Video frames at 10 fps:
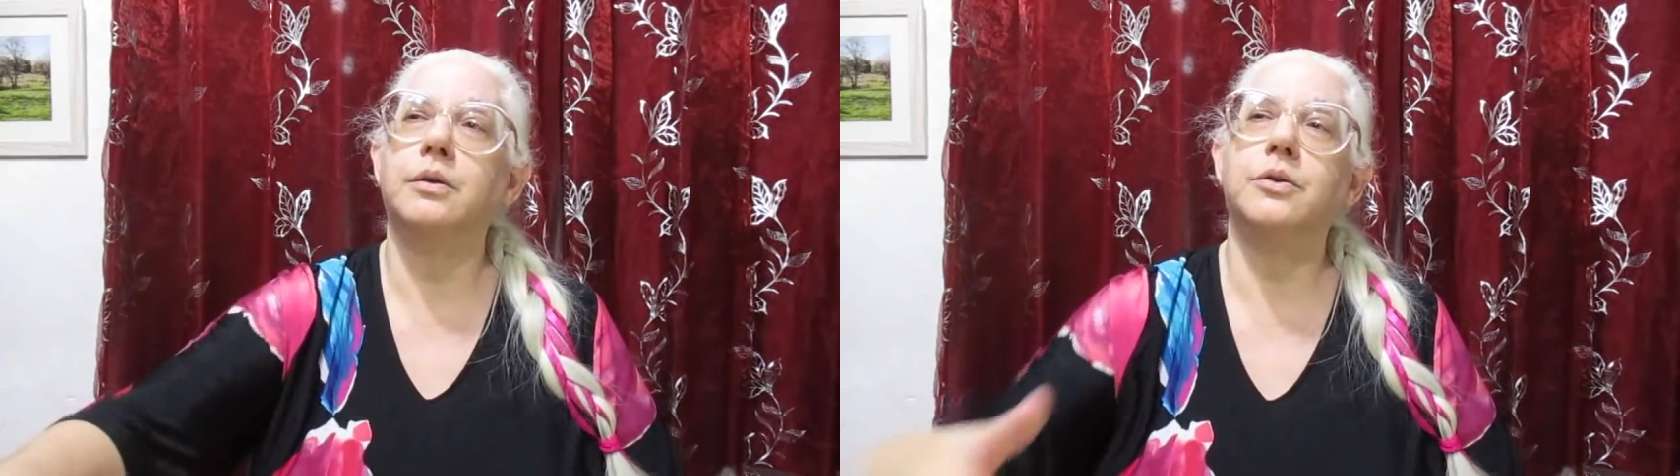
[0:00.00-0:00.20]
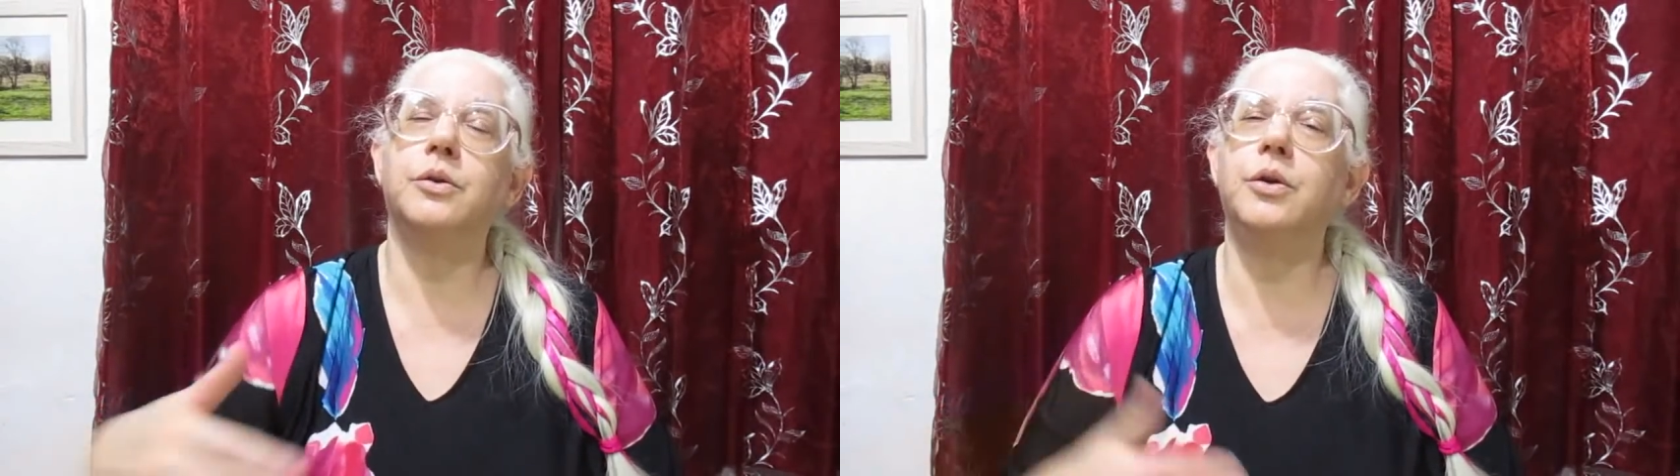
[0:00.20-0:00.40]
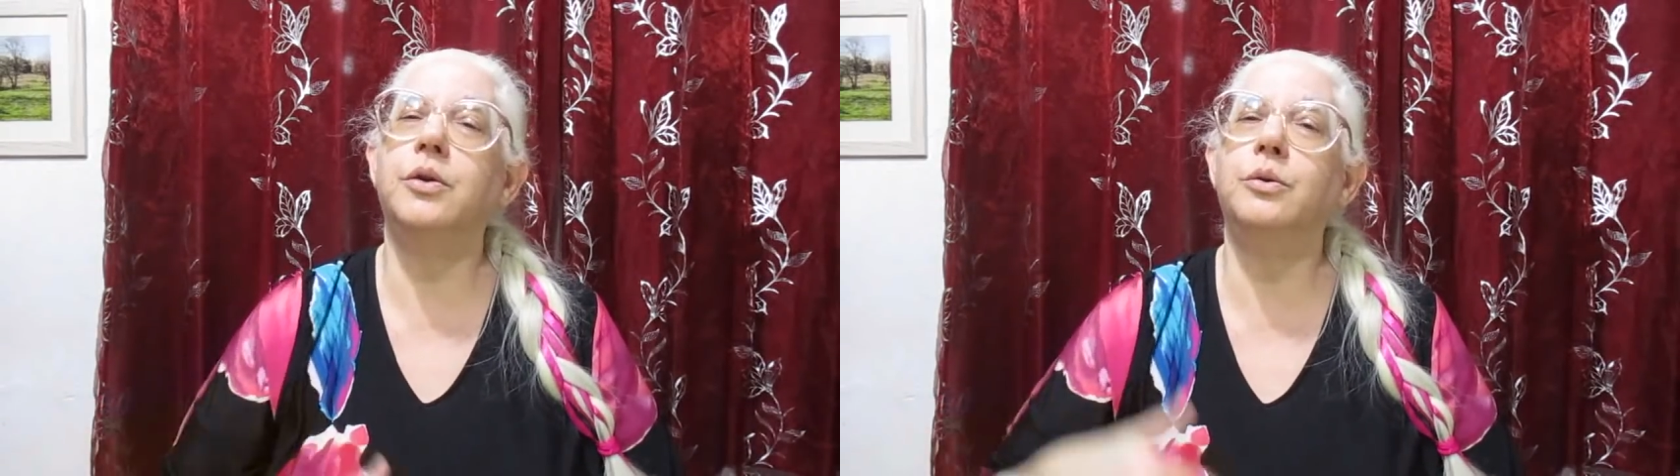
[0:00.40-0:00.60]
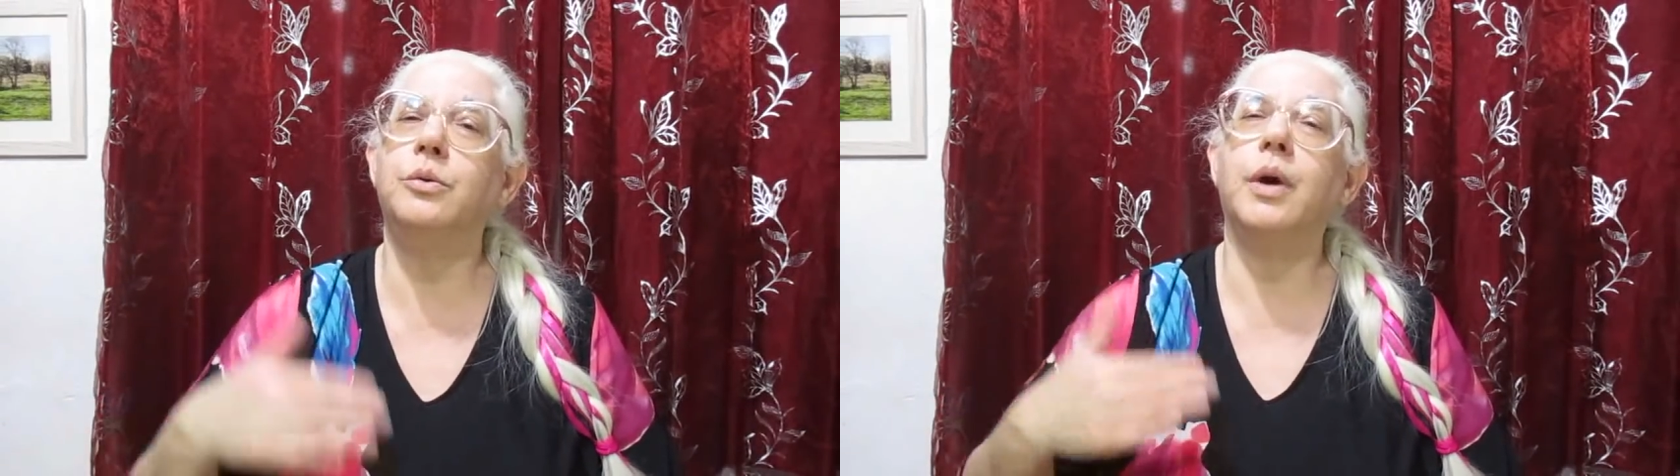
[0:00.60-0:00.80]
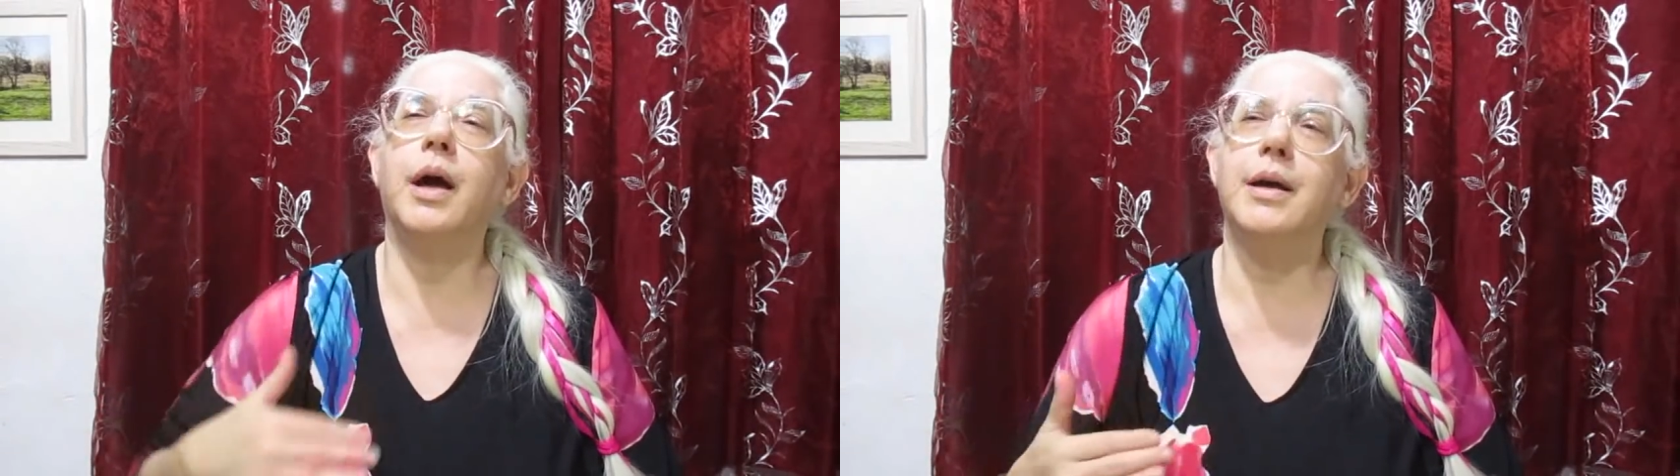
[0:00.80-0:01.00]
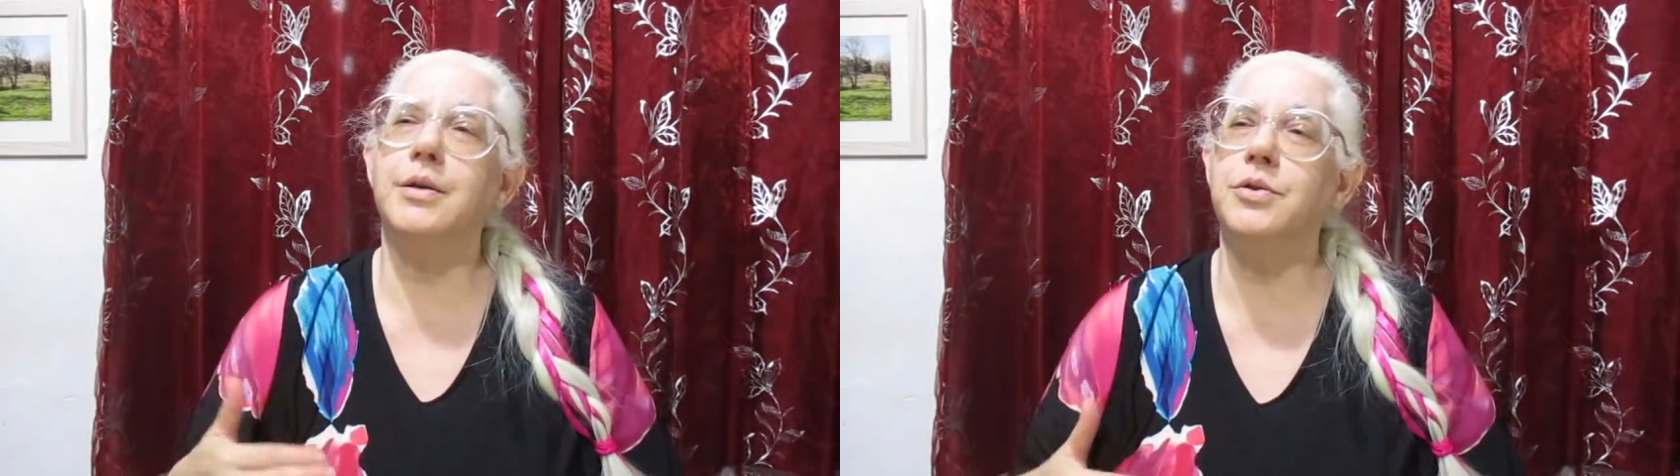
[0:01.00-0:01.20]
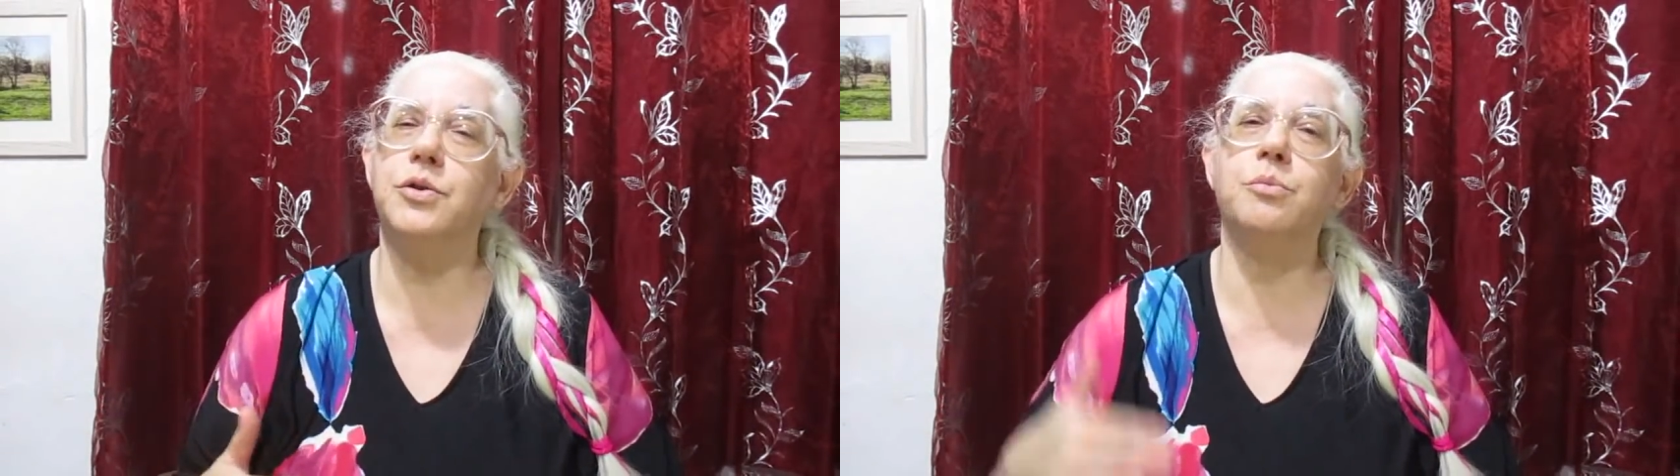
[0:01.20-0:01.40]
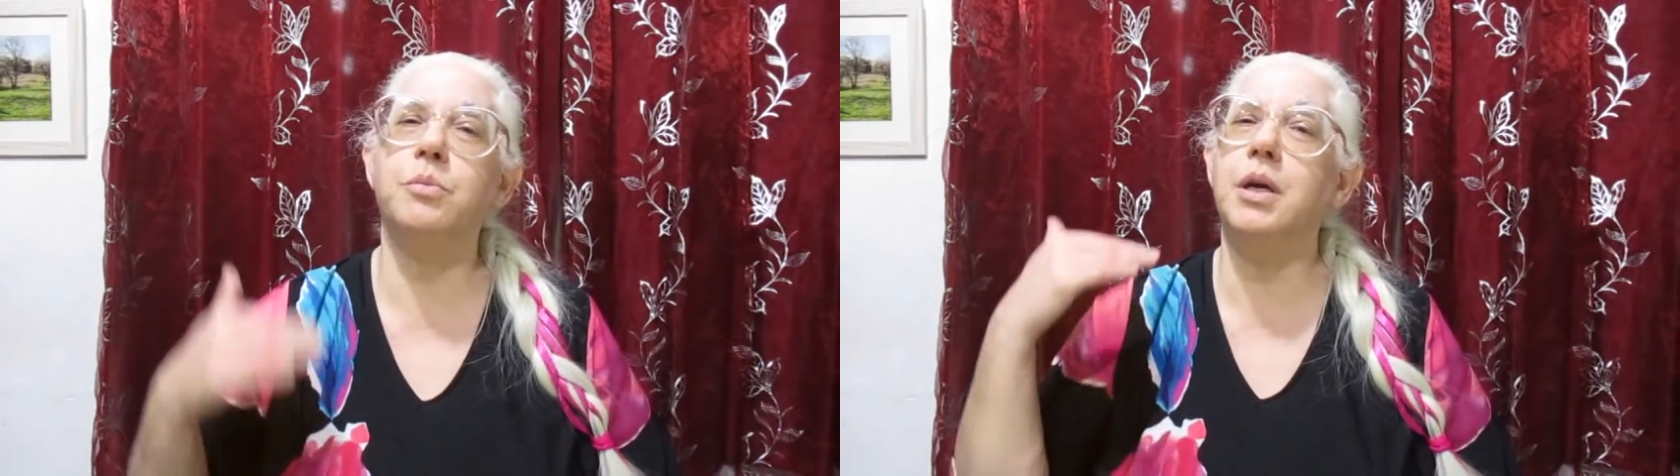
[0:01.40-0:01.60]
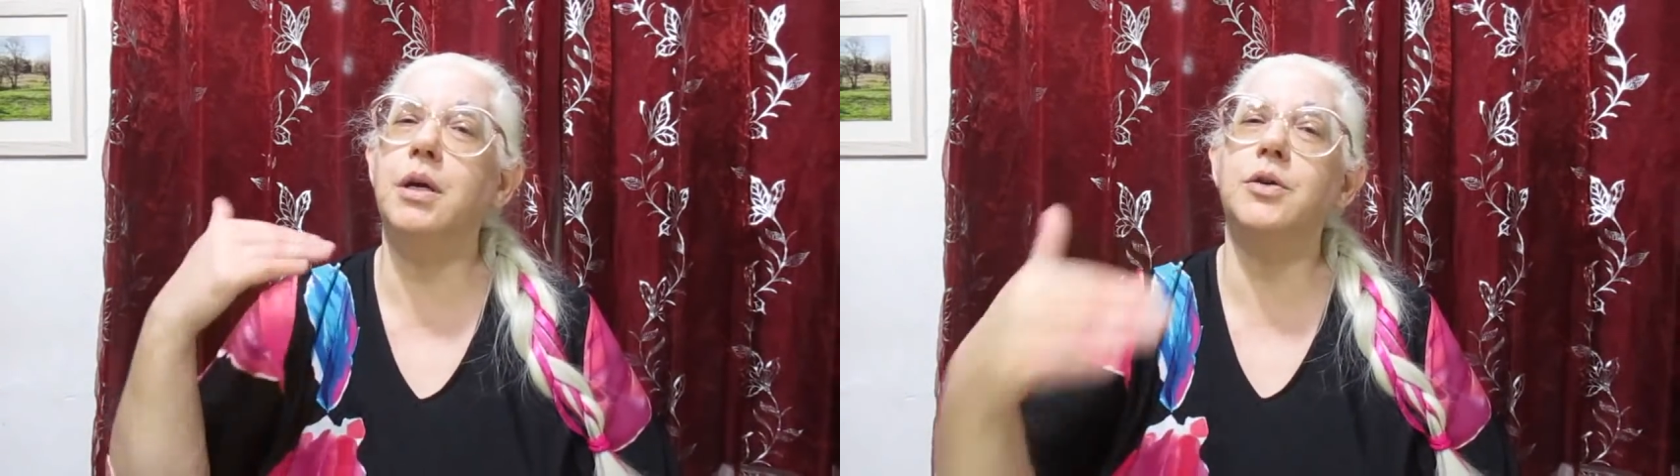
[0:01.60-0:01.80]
to you, as to me,